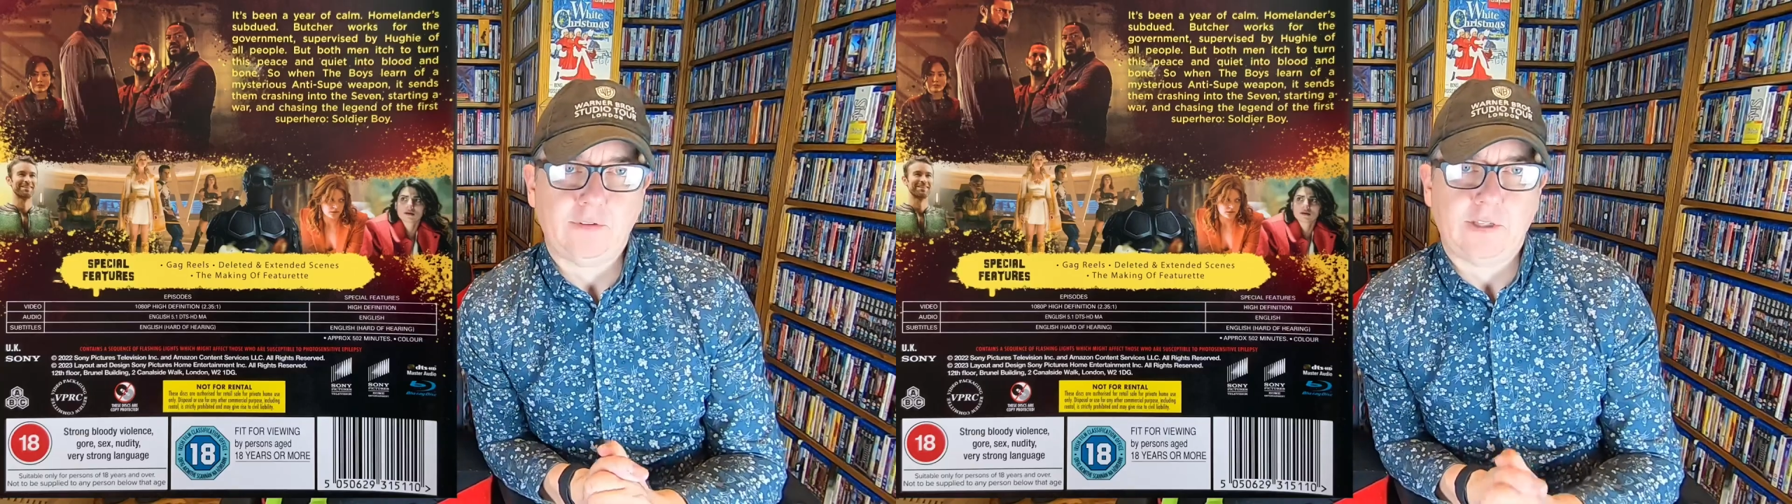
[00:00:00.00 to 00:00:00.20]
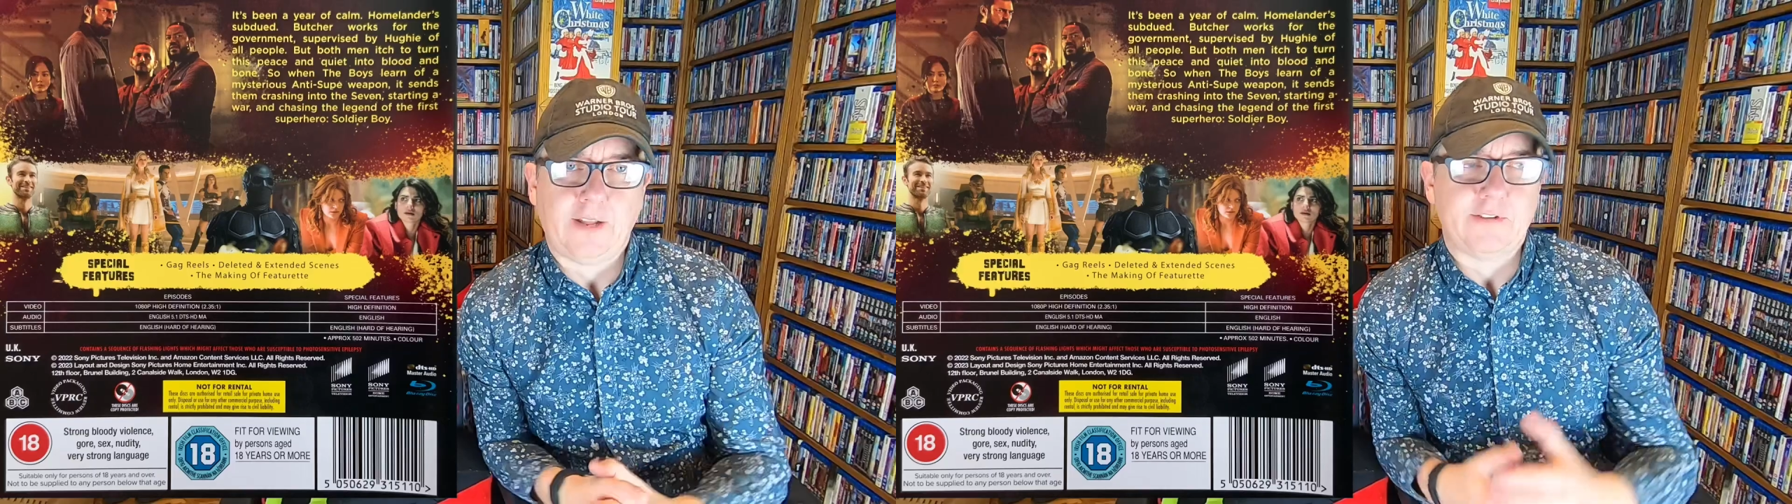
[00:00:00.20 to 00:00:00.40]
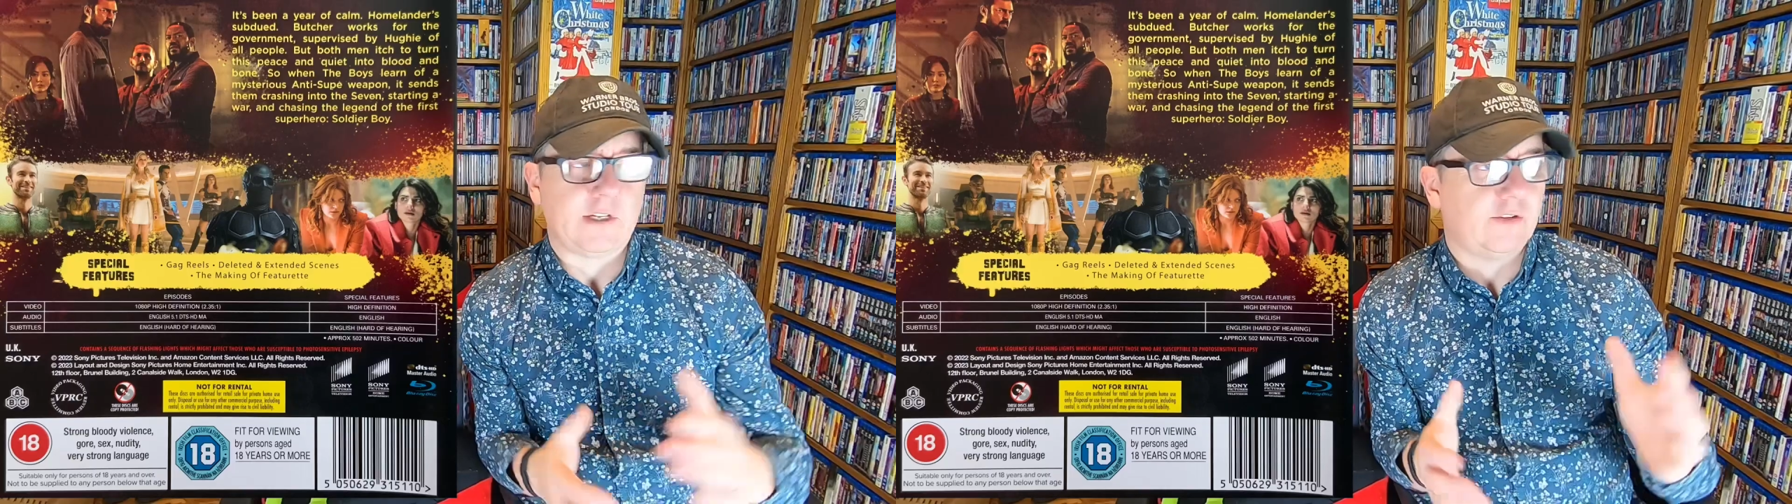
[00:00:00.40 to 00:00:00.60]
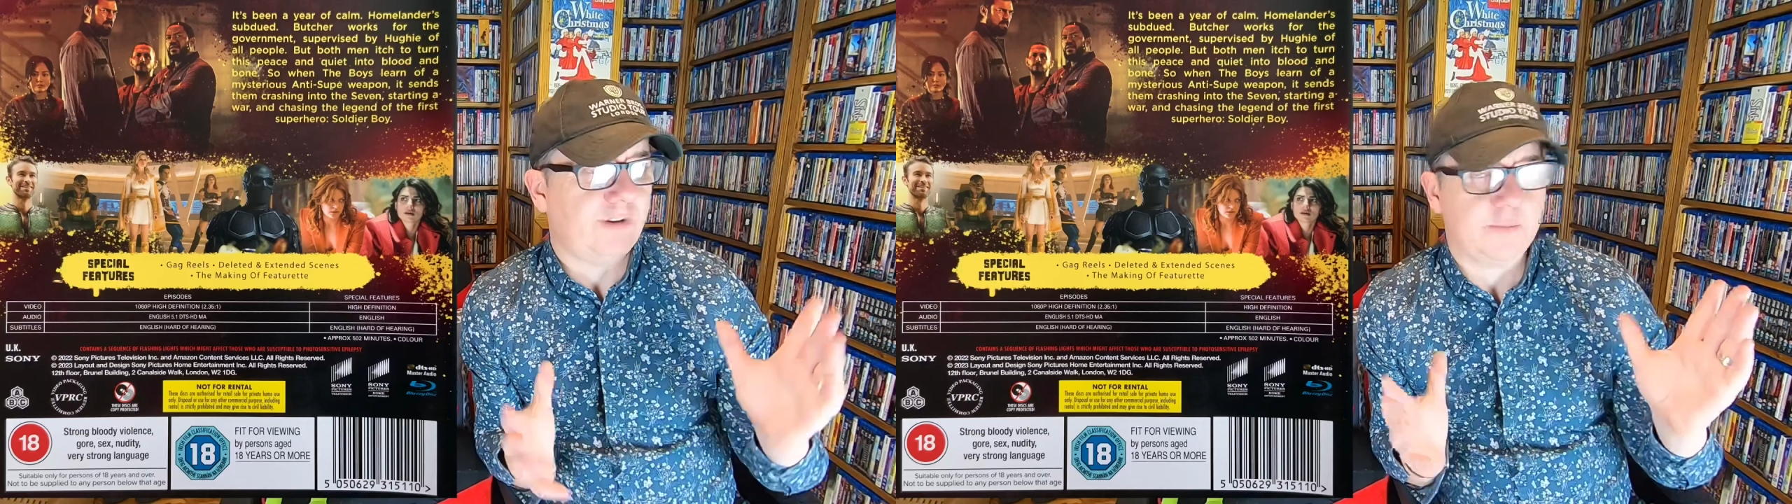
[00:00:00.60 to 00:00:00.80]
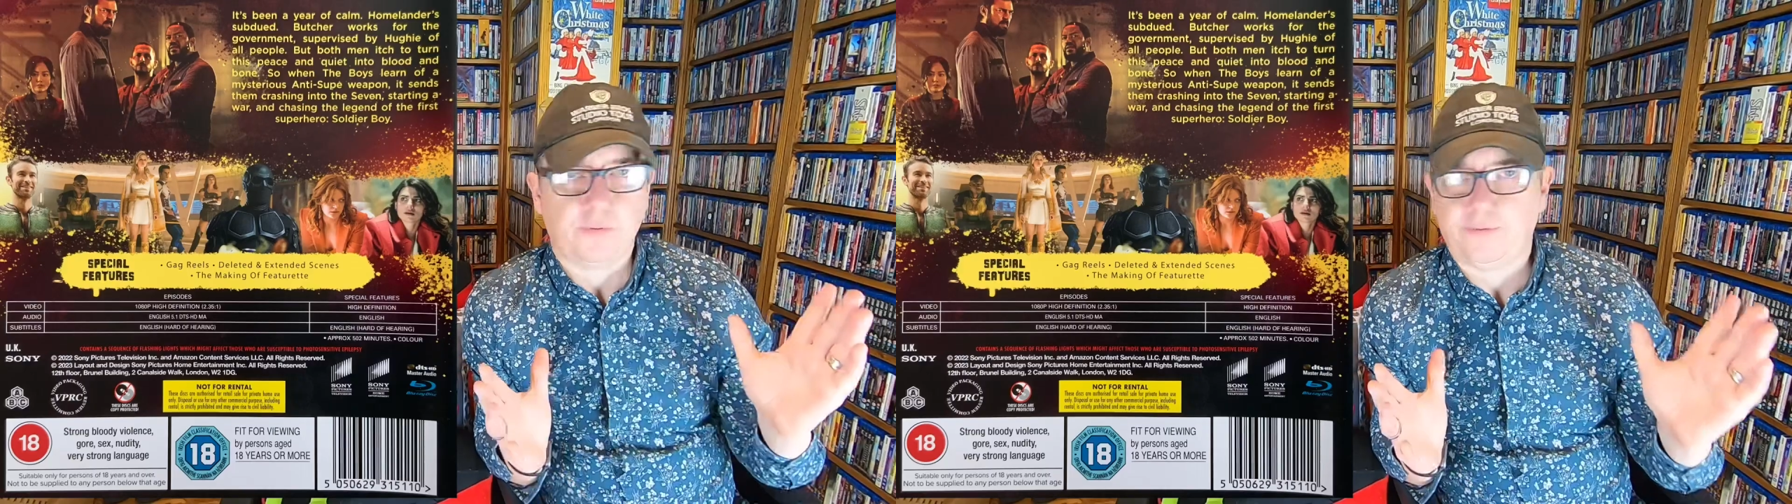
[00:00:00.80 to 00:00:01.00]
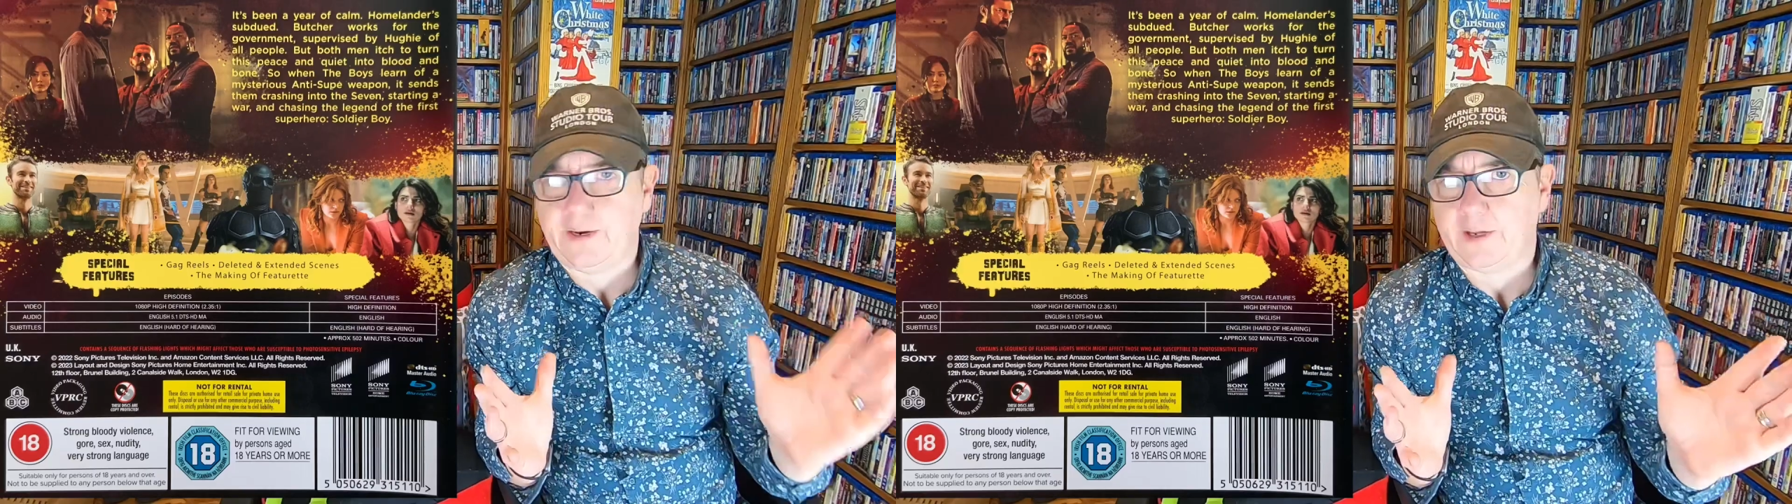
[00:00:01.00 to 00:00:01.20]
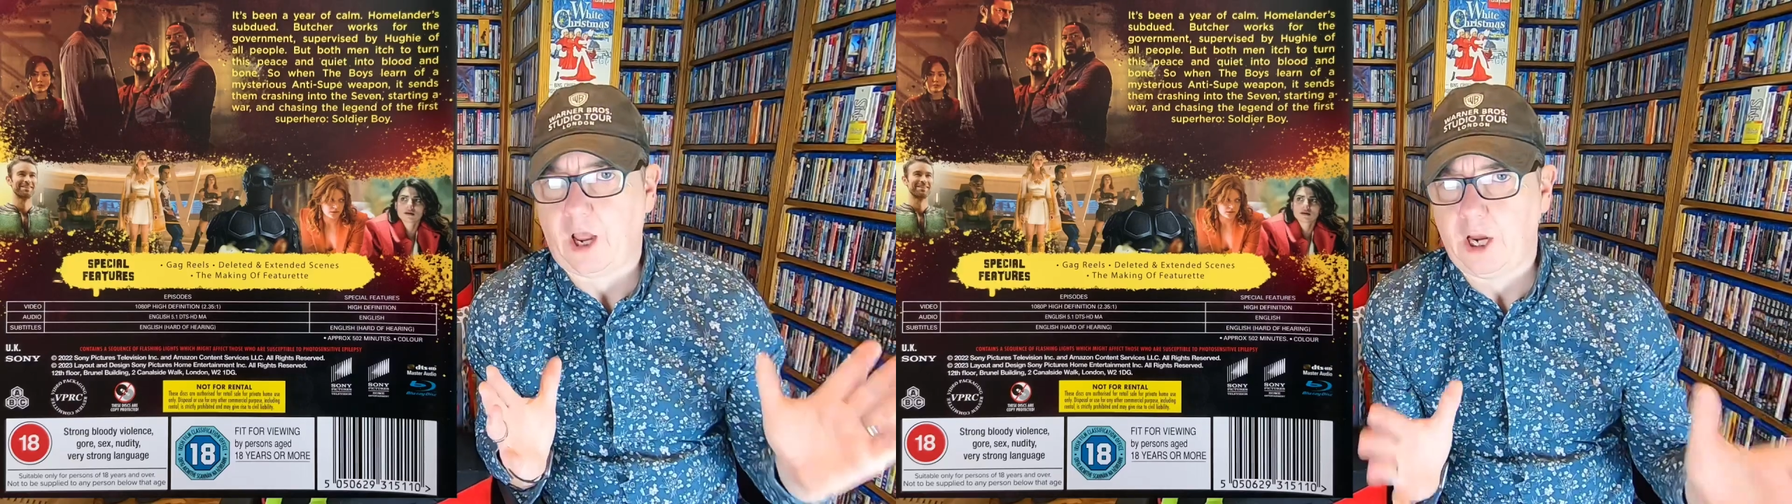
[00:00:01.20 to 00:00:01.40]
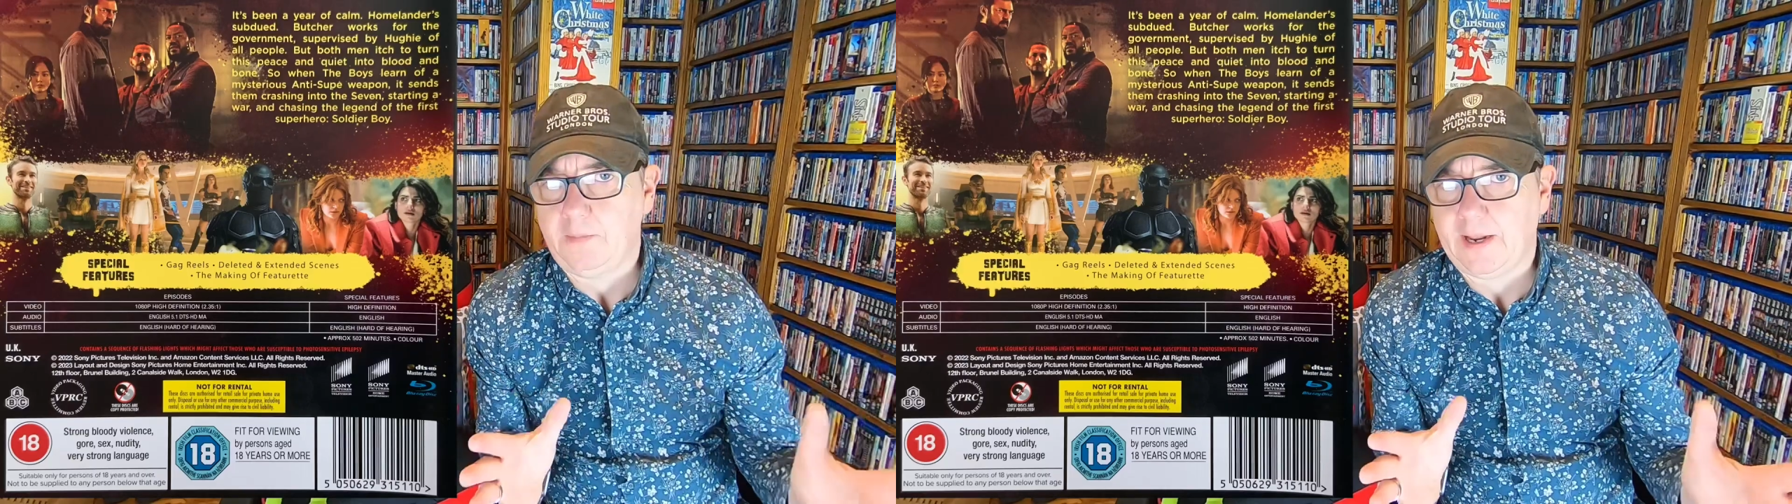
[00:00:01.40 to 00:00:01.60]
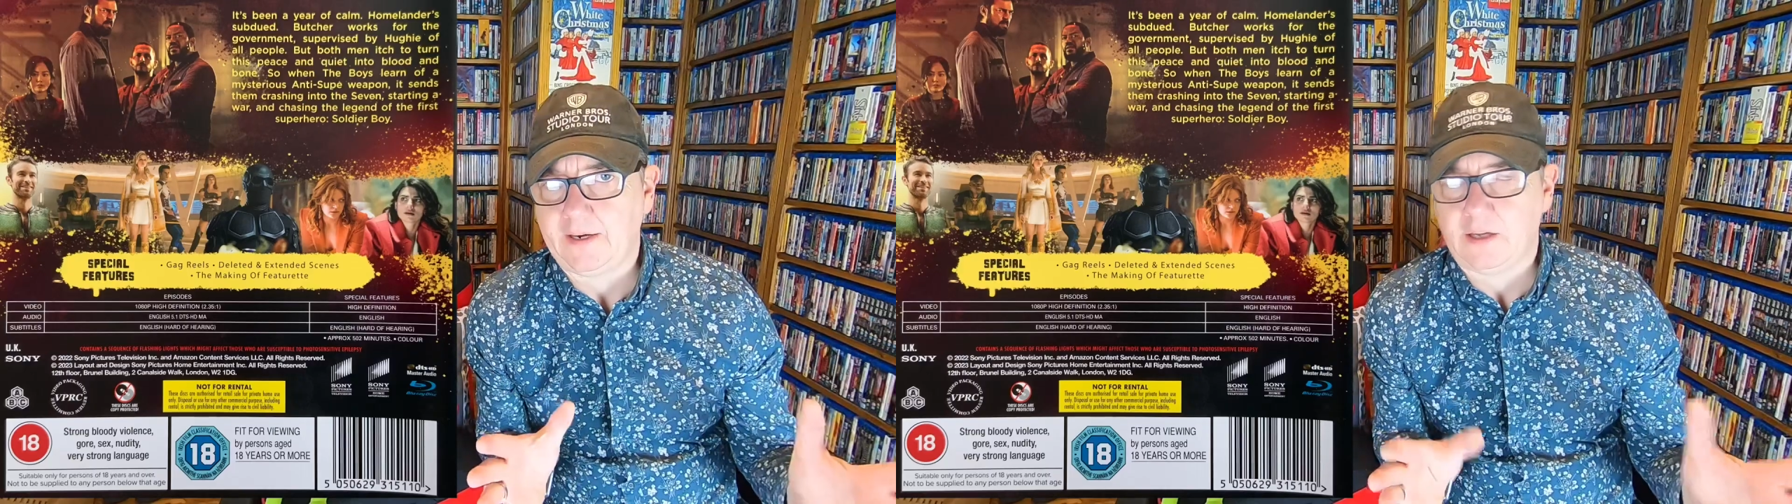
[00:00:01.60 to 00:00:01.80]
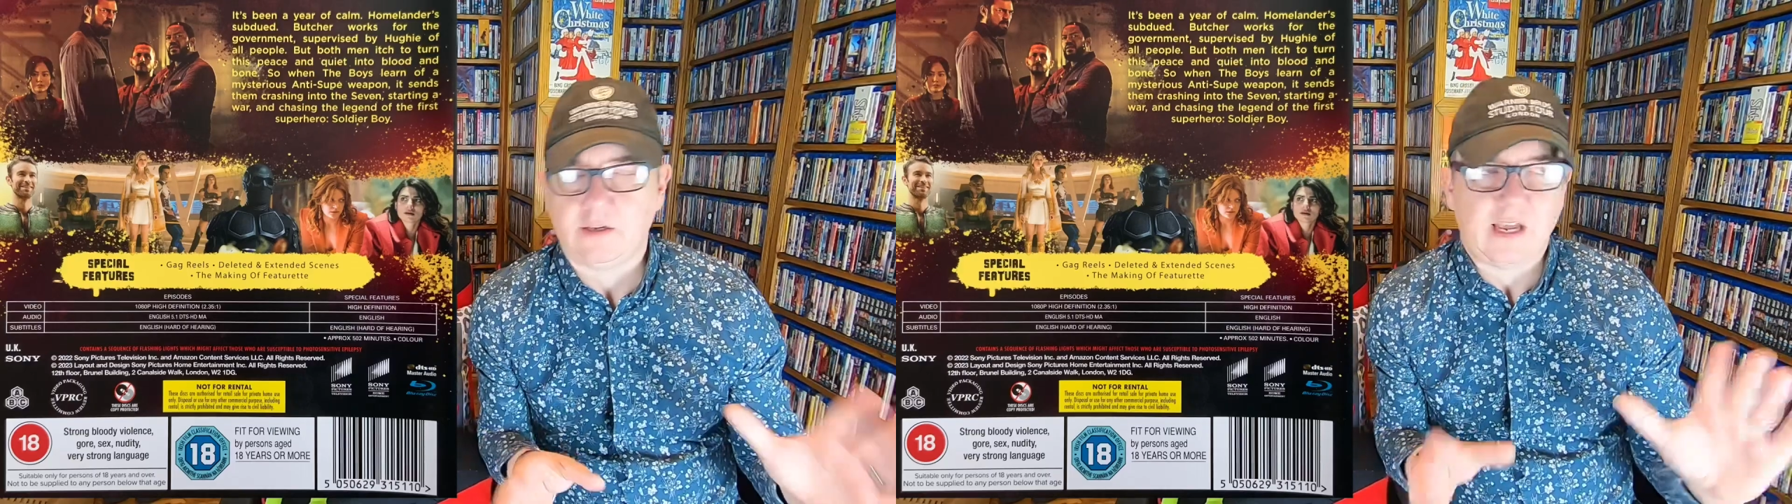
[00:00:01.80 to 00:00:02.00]
There is a credible threat to
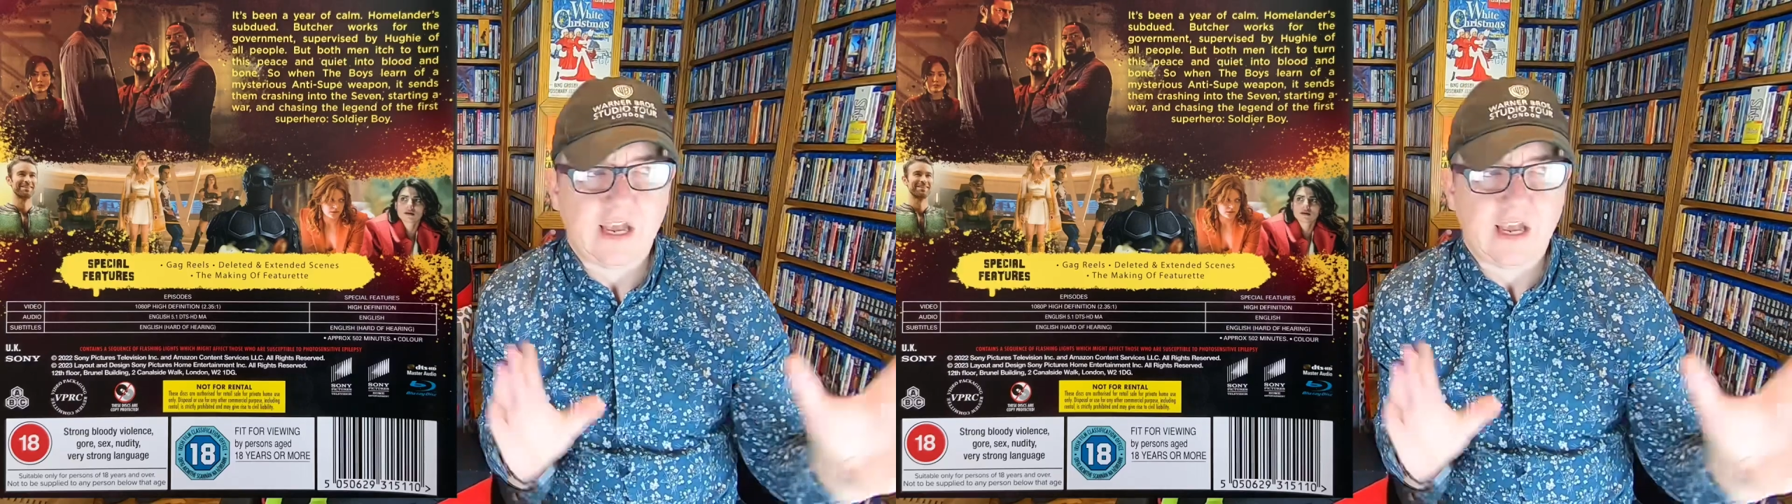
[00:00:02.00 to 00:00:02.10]
Homelander.